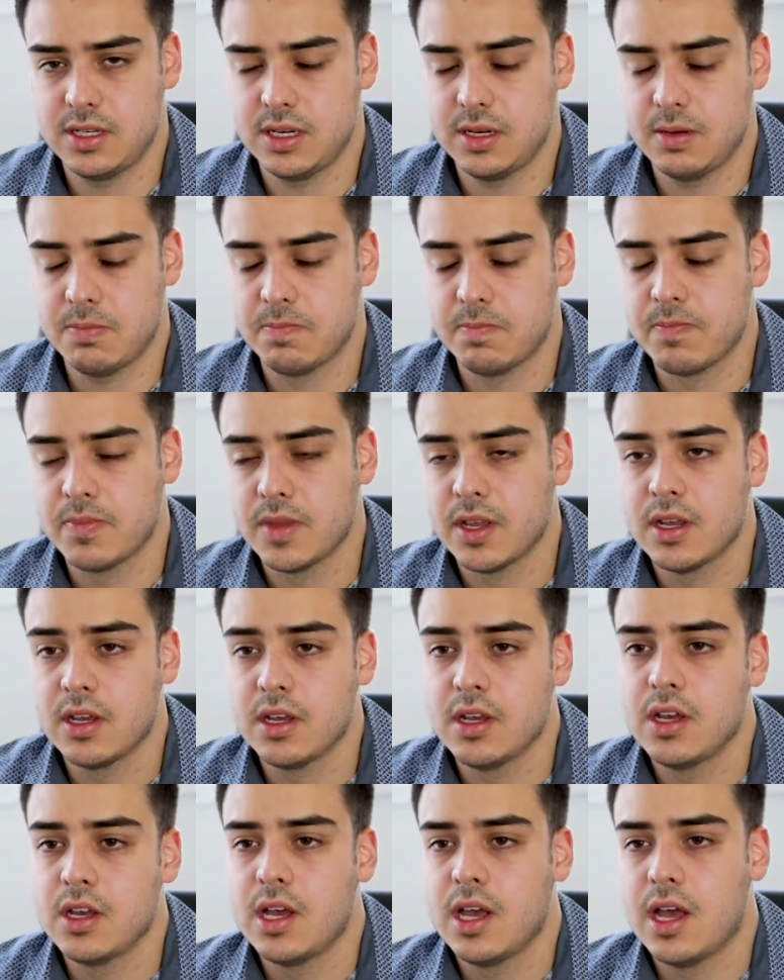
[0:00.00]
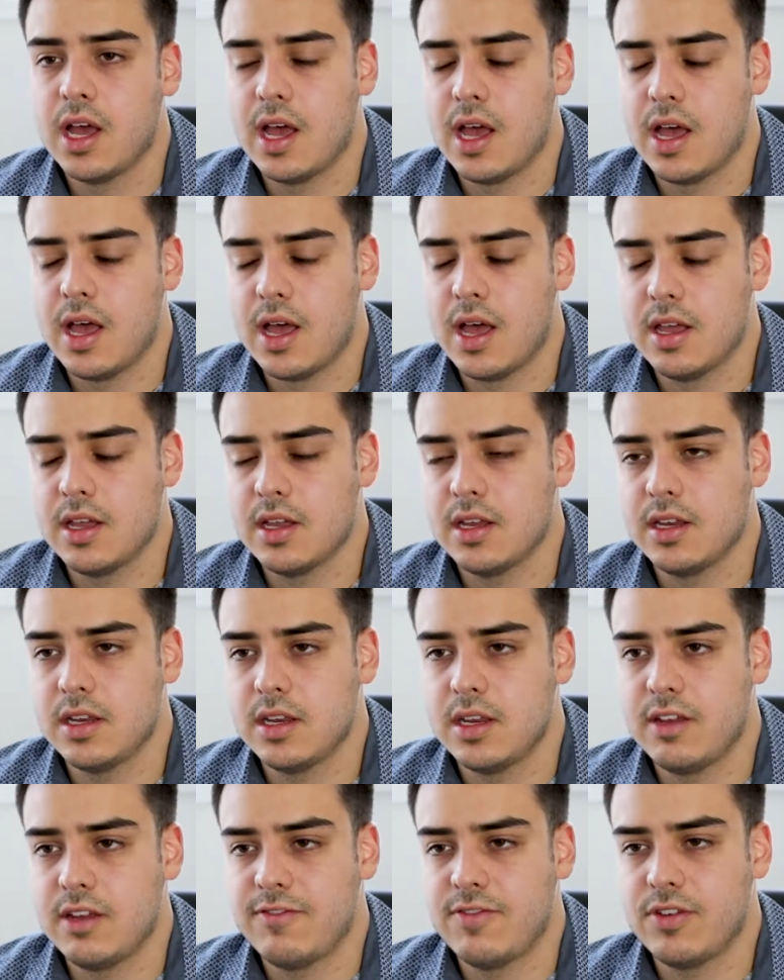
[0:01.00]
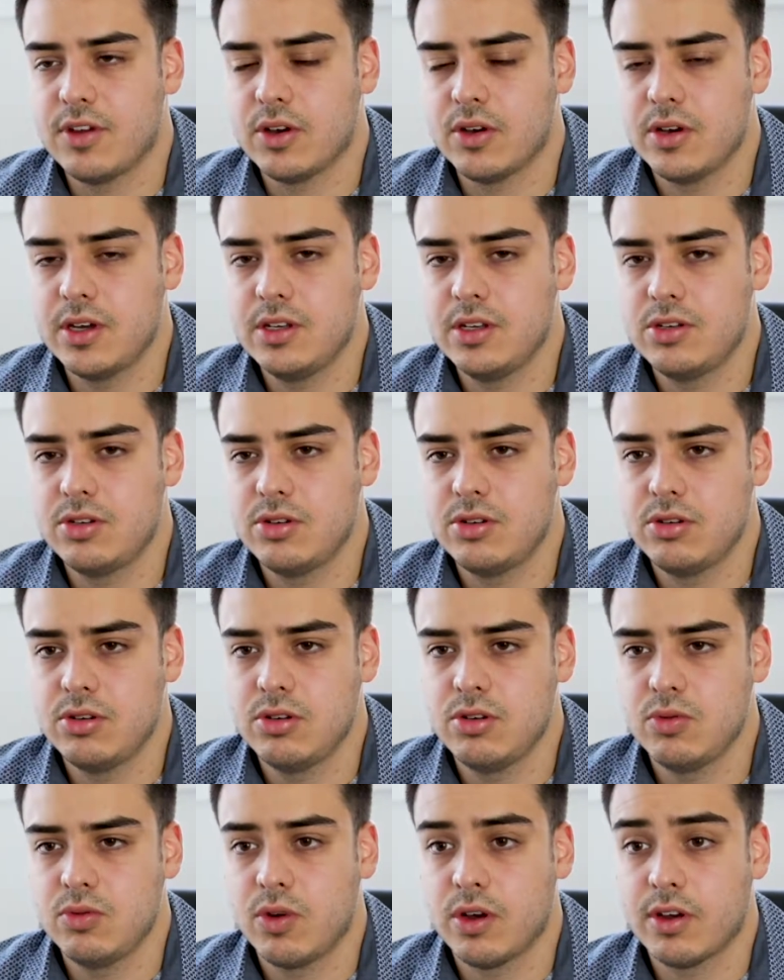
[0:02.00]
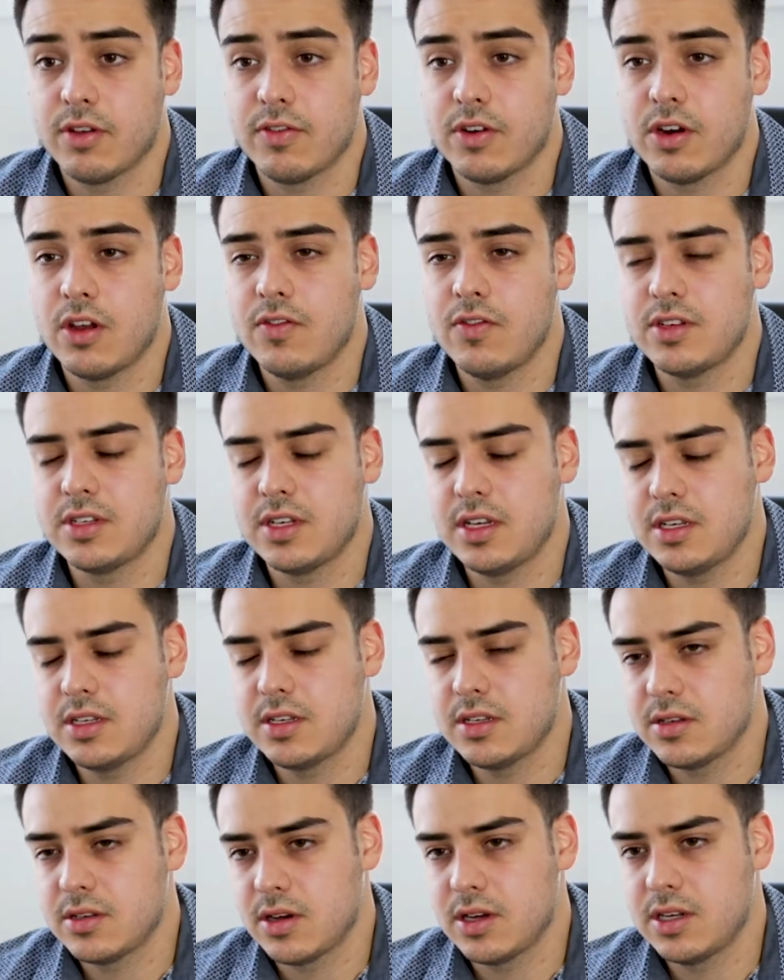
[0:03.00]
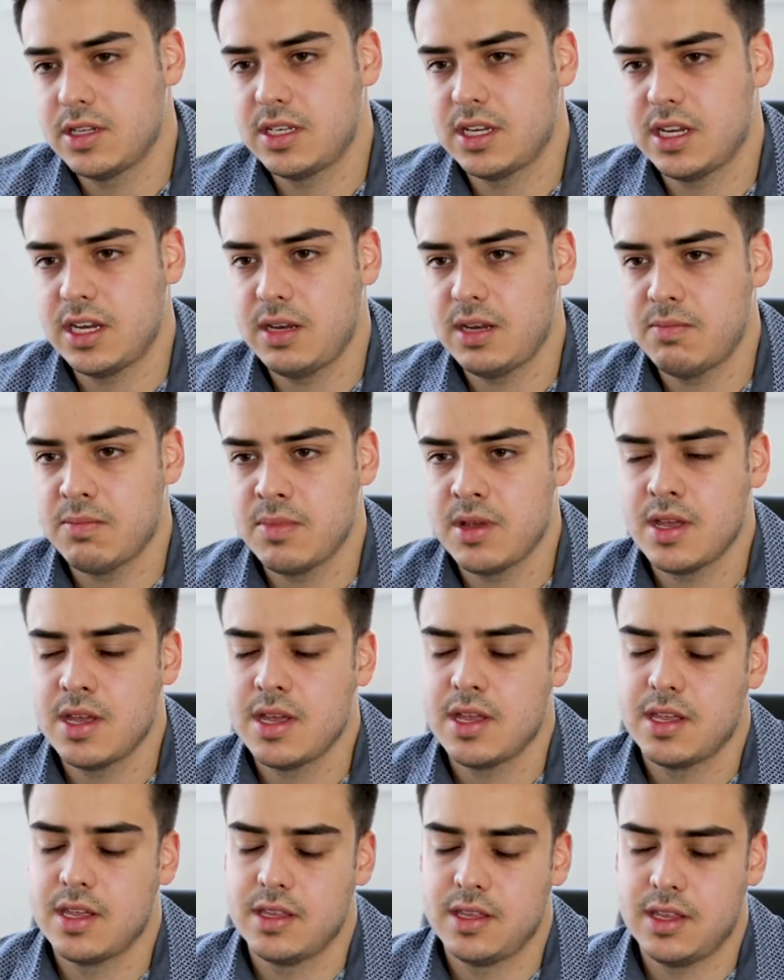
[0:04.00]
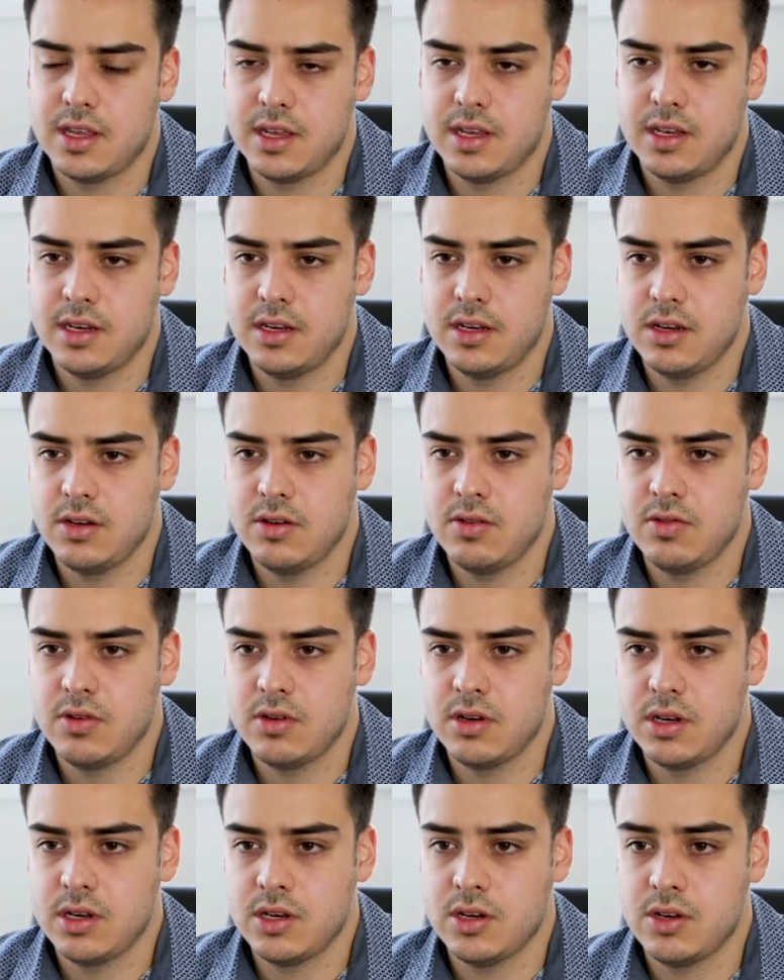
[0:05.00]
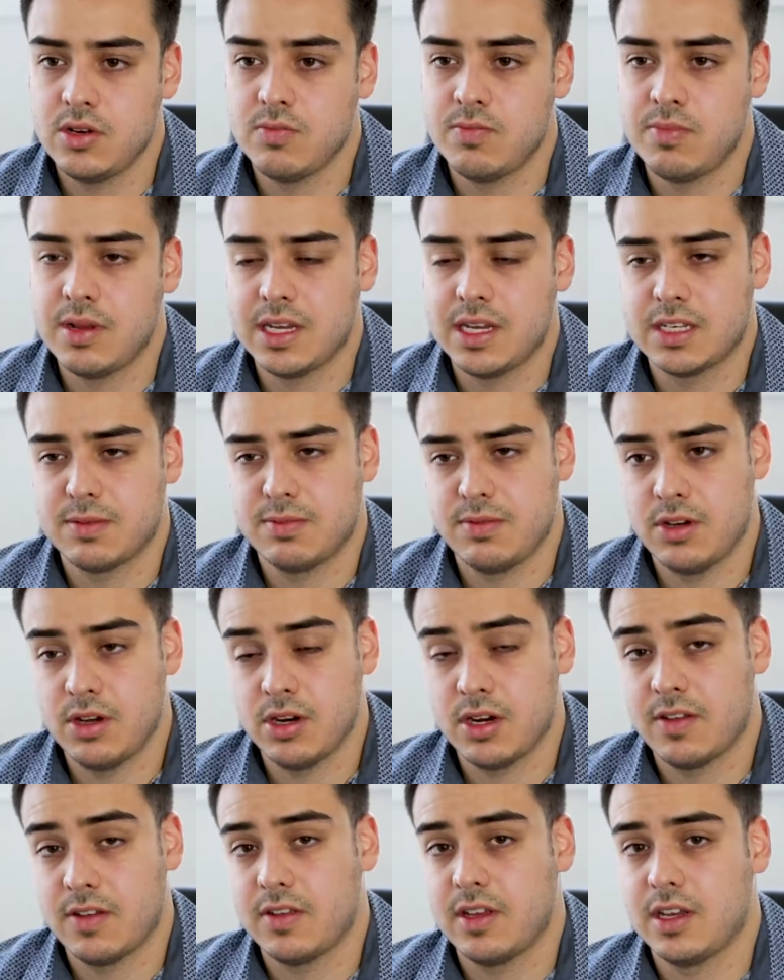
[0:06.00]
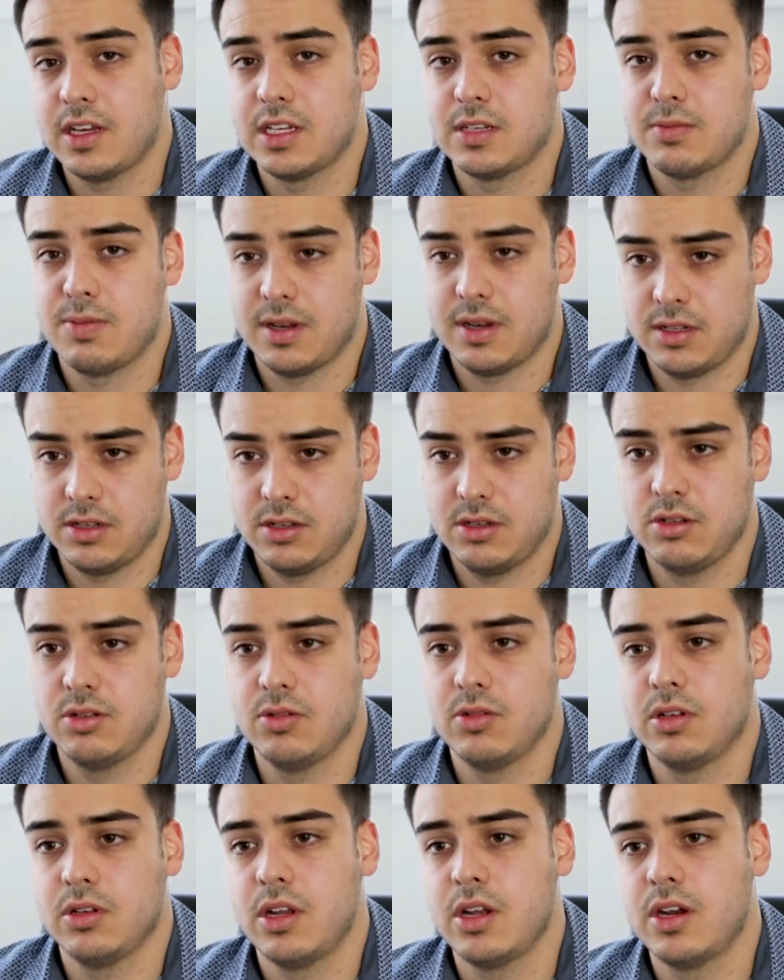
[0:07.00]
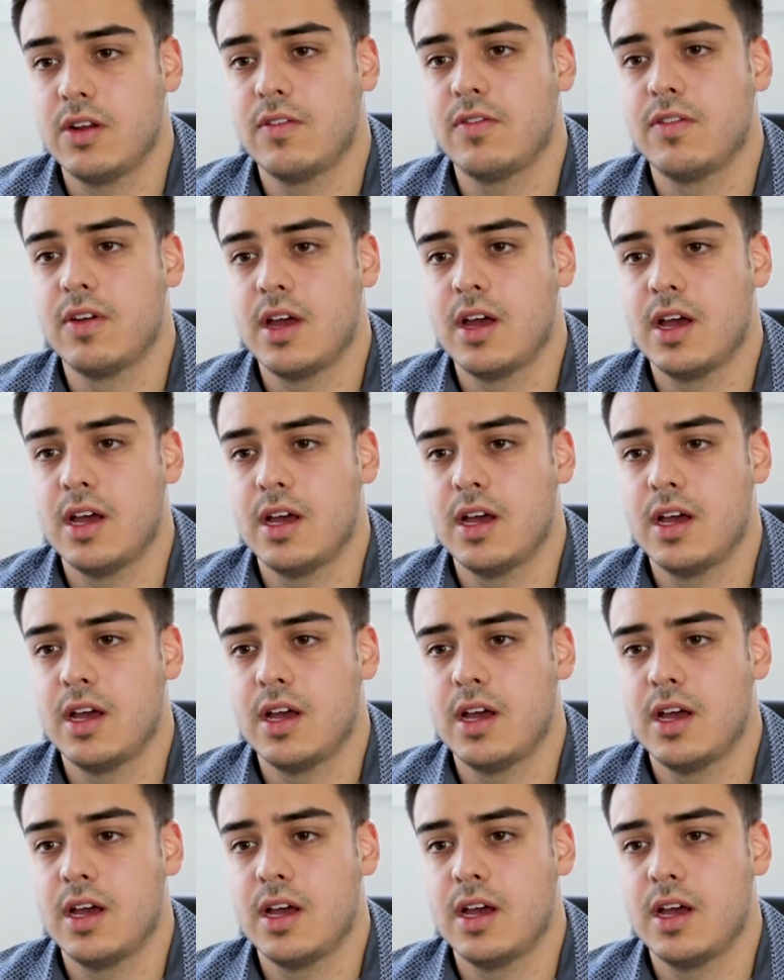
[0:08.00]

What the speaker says: team. If you're going to work with an overseas design team, then you're going to have to expect to do a lot of